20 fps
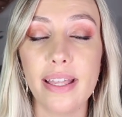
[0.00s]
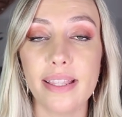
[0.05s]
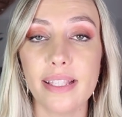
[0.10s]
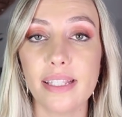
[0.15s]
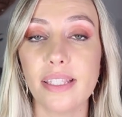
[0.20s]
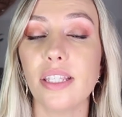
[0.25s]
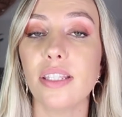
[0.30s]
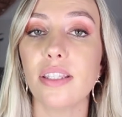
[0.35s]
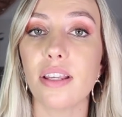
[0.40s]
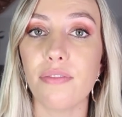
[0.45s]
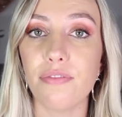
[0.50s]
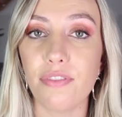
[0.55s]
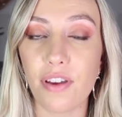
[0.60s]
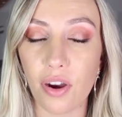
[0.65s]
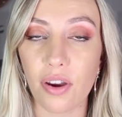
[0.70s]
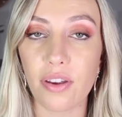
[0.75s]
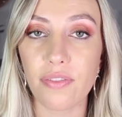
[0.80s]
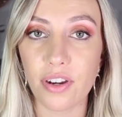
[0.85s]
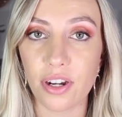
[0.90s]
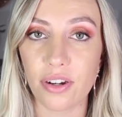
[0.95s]
This is a
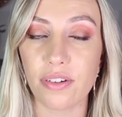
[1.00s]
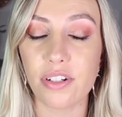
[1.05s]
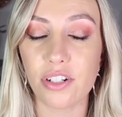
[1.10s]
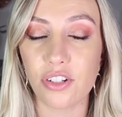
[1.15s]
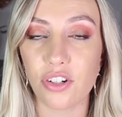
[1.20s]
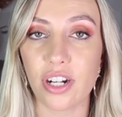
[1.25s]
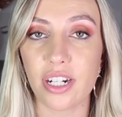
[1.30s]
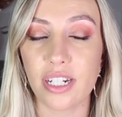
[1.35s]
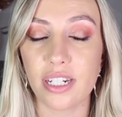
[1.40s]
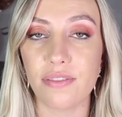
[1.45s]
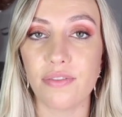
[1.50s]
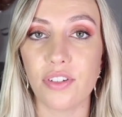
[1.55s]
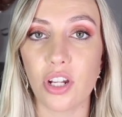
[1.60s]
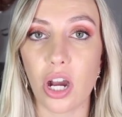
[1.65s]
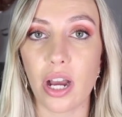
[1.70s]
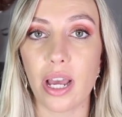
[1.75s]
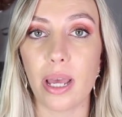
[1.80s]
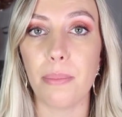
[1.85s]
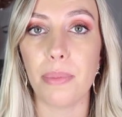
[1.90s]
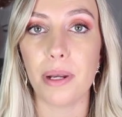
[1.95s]
very restrictive
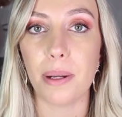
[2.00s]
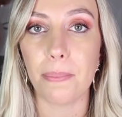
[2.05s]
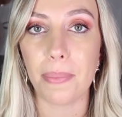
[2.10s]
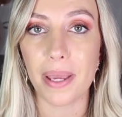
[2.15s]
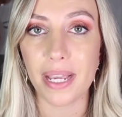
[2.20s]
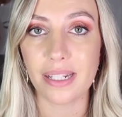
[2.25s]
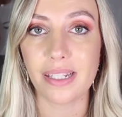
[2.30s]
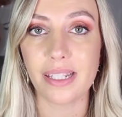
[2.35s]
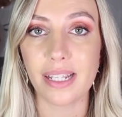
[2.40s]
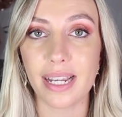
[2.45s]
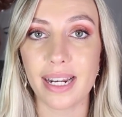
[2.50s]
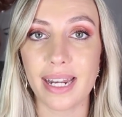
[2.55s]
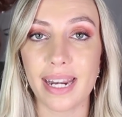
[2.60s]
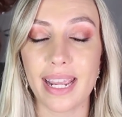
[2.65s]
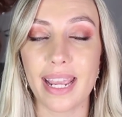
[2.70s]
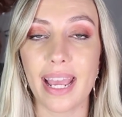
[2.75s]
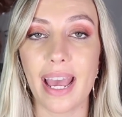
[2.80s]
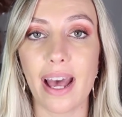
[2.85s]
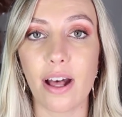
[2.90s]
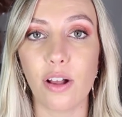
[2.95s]
diet, but it
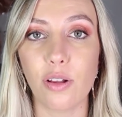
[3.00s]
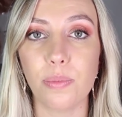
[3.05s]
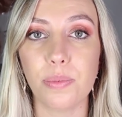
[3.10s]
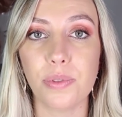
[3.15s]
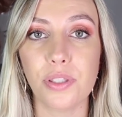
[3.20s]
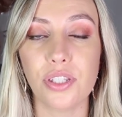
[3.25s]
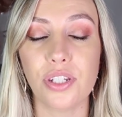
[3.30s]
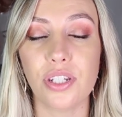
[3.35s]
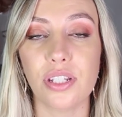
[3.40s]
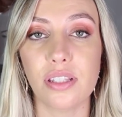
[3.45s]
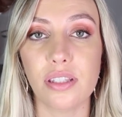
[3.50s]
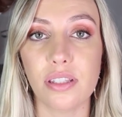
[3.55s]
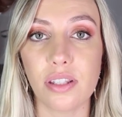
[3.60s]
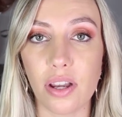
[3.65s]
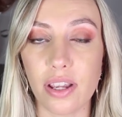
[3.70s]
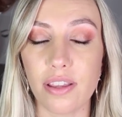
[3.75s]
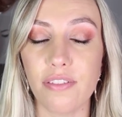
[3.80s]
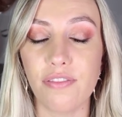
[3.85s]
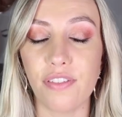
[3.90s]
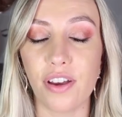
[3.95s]
basically helps
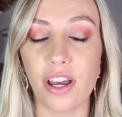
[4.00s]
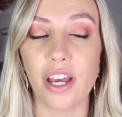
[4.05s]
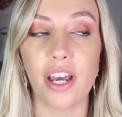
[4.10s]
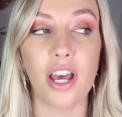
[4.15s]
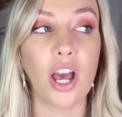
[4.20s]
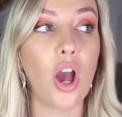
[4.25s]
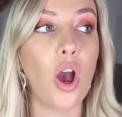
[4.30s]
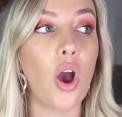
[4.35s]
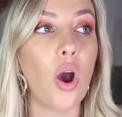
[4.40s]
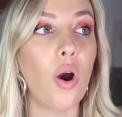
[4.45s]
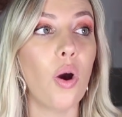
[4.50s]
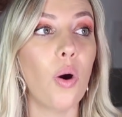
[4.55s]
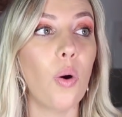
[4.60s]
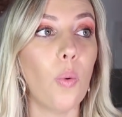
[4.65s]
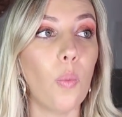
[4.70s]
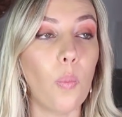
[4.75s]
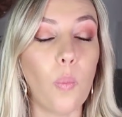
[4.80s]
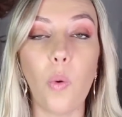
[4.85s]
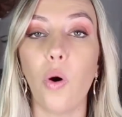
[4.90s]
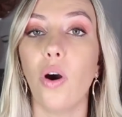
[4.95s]
decipher
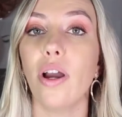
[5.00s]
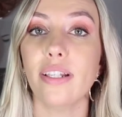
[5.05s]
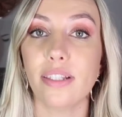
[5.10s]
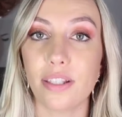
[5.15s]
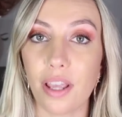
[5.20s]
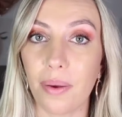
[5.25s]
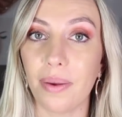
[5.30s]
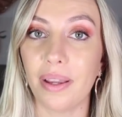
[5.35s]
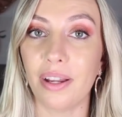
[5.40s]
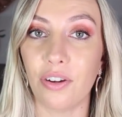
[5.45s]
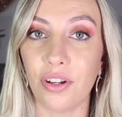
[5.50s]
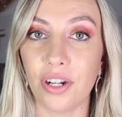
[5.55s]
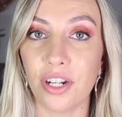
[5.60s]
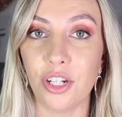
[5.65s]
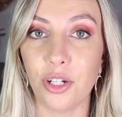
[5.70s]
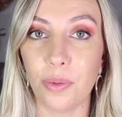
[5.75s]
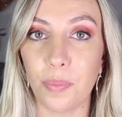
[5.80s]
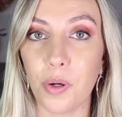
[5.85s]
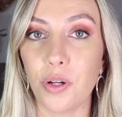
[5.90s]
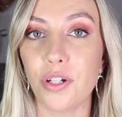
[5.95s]
what is going on
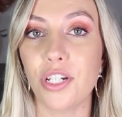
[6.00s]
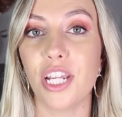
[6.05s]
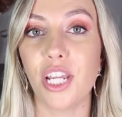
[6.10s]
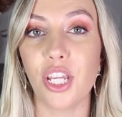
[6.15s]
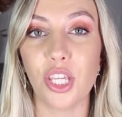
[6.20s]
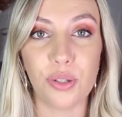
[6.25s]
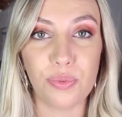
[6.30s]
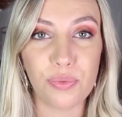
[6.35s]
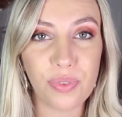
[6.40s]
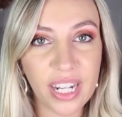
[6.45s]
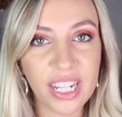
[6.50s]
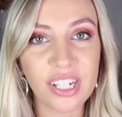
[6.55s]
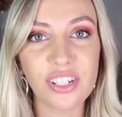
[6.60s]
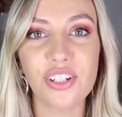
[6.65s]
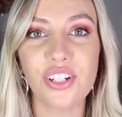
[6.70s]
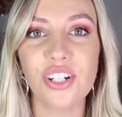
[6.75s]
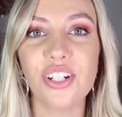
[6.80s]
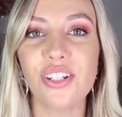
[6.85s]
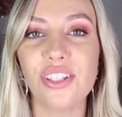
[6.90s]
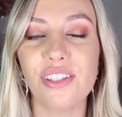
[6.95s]
in your body. You
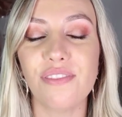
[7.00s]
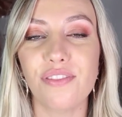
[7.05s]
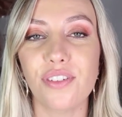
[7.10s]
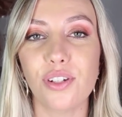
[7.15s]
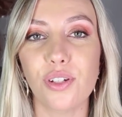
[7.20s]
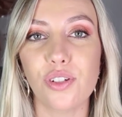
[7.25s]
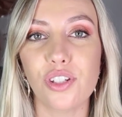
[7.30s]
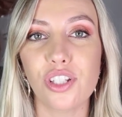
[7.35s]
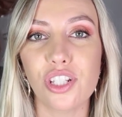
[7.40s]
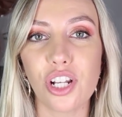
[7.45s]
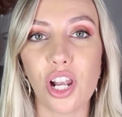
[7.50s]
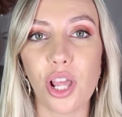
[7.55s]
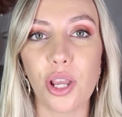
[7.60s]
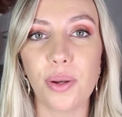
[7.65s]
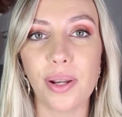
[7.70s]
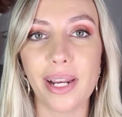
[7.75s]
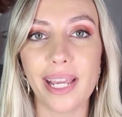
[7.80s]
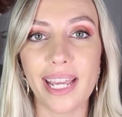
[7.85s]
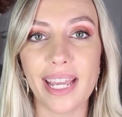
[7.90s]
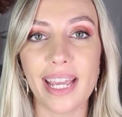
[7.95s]
reintroduce the food
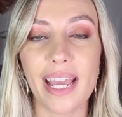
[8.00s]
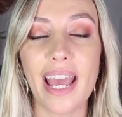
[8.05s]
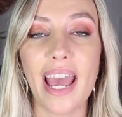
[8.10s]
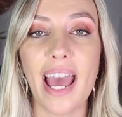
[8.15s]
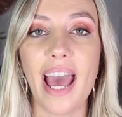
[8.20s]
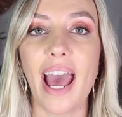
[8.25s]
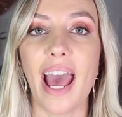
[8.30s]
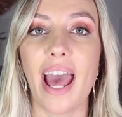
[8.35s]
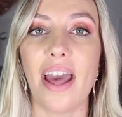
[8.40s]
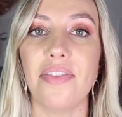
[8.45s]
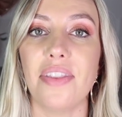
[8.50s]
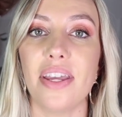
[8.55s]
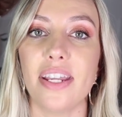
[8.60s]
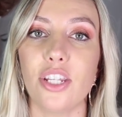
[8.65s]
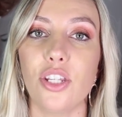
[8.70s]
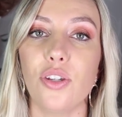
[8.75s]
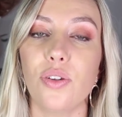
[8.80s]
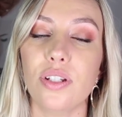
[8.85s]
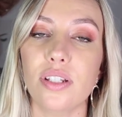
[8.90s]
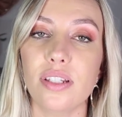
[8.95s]
slowly, and
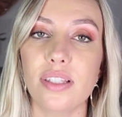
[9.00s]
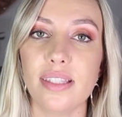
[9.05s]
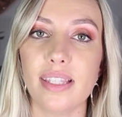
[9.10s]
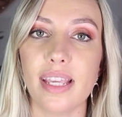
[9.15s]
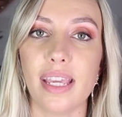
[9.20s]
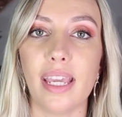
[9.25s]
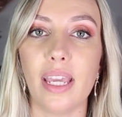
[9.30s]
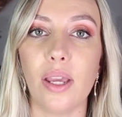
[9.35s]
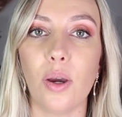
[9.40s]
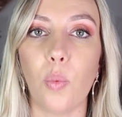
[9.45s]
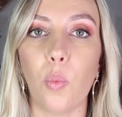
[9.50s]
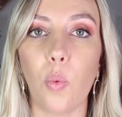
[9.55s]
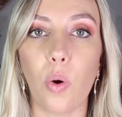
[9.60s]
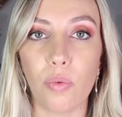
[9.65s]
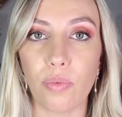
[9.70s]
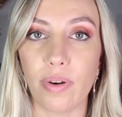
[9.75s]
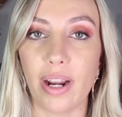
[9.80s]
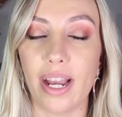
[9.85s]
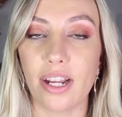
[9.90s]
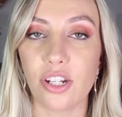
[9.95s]
then you can see
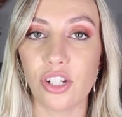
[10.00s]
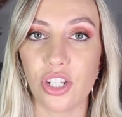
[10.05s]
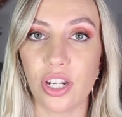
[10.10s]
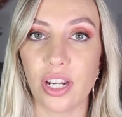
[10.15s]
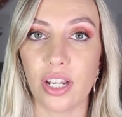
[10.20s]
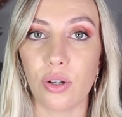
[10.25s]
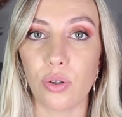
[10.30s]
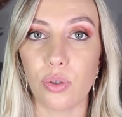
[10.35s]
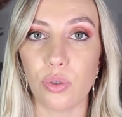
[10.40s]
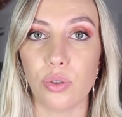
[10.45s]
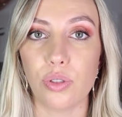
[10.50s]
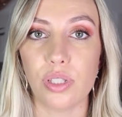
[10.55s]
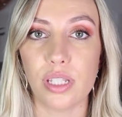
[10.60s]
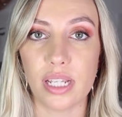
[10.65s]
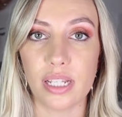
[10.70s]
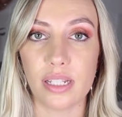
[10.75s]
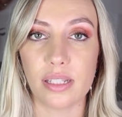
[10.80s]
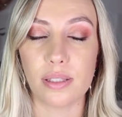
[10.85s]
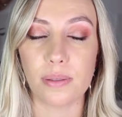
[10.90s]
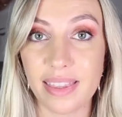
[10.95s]
what reaction it
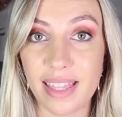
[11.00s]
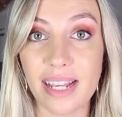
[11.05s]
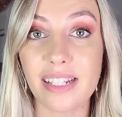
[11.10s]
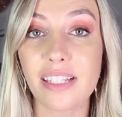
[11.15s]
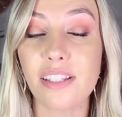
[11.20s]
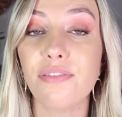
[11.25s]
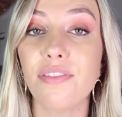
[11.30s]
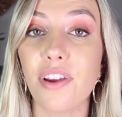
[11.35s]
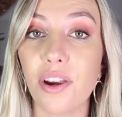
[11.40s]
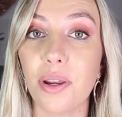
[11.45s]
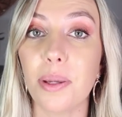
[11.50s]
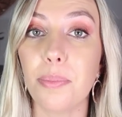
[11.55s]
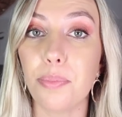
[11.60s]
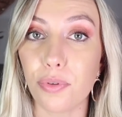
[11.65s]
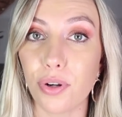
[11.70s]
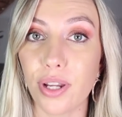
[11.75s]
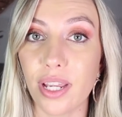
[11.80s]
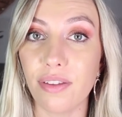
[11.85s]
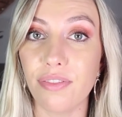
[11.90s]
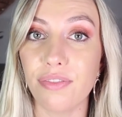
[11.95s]
causes. That's a very
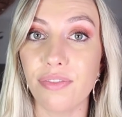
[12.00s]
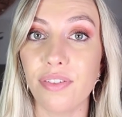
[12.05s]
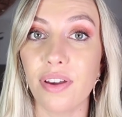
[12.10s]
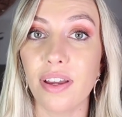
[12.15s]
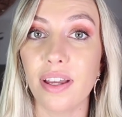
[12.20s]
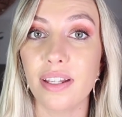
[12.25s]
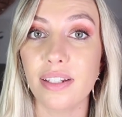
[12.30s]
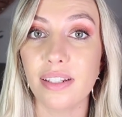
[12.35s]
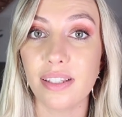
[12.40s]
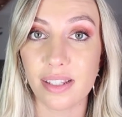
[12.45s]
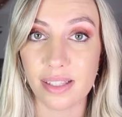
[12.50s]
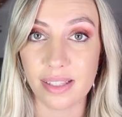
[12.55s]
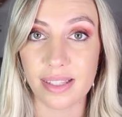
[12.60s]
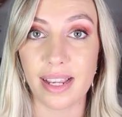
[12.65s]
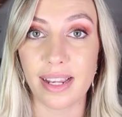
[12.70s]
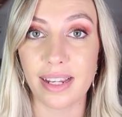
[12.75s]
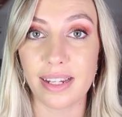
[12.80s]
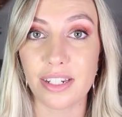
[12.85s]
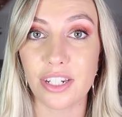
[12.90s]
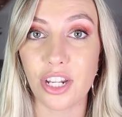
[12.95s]
brief,
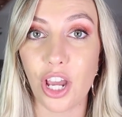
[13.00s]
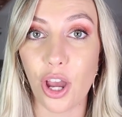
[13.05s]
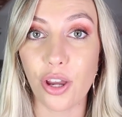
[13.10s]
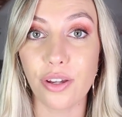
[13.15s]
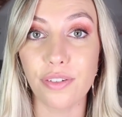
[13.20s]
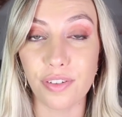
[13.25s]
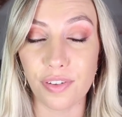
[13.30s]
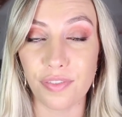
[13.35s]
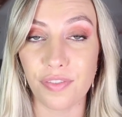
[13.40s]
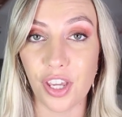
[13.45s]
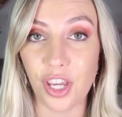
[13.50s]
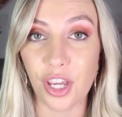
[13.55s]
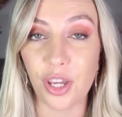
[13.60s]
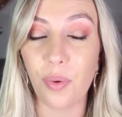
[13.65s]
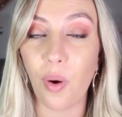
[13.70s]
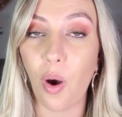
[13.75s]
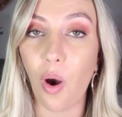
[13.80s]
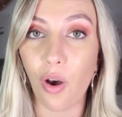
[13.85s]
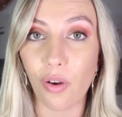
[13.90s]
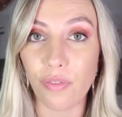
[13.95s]
succinct
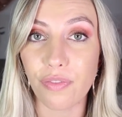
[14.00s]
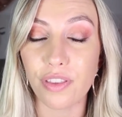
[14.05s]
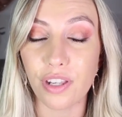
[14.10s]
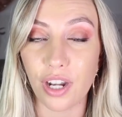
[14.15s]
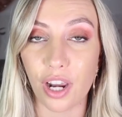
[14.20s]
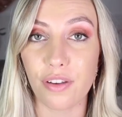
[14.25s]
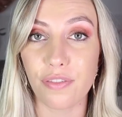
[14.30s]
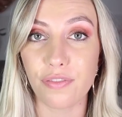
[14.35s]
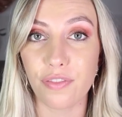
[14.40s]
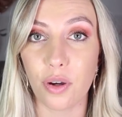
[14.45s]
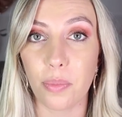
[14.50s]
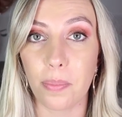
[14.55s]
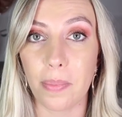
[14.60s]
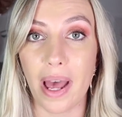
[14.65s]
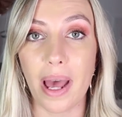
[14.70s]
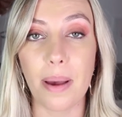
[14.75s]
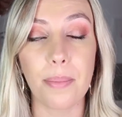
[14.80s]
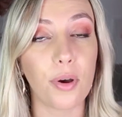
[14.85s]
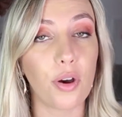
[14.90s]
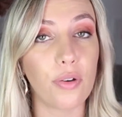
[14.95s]
overview of the low
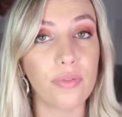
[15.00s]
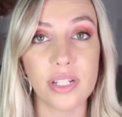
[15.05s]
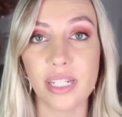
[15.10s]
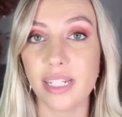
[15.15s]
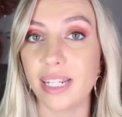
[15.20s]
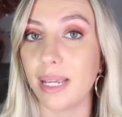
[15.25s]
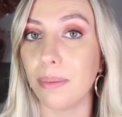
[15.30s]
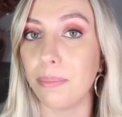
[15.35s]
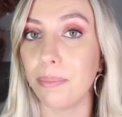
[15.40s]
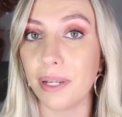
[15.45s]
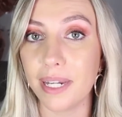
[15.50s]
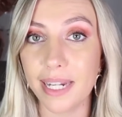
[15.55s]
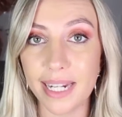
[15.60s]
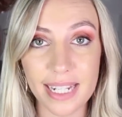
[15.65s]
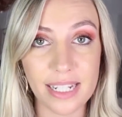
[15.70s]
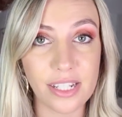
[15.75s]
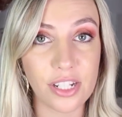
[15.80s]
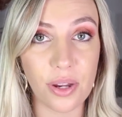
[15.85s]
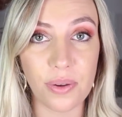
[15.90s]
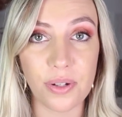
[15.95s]
FODMAP. Obviously,
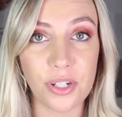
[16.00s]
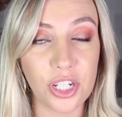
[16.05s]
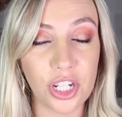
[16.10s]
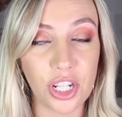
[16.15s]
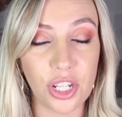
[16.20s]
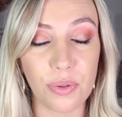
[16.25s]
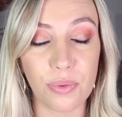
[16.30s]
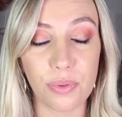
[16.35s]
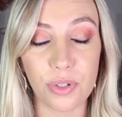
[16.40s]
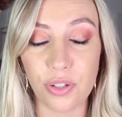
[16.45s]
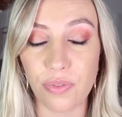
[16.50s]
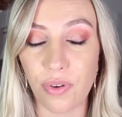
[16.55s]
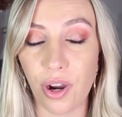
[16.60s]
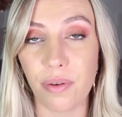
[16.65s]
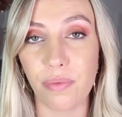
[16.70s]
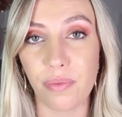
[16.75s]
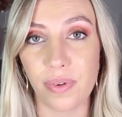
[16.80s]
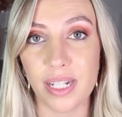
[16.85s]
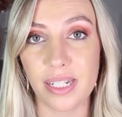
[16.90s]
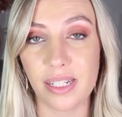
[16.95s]
please go and do your
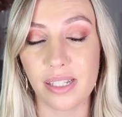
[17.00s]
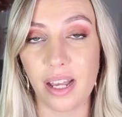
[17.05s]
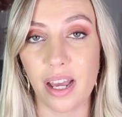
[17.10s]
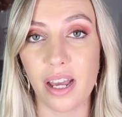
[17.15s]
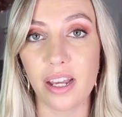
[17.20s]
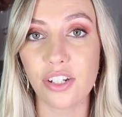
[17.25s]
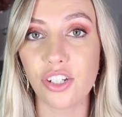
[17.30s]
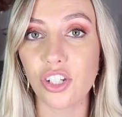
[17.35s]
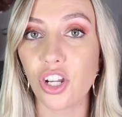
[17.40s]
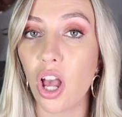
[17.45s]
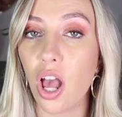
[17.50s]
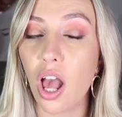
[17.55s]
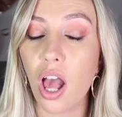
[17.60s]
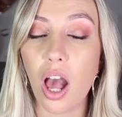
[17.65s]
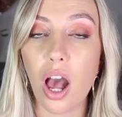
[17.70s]
own research.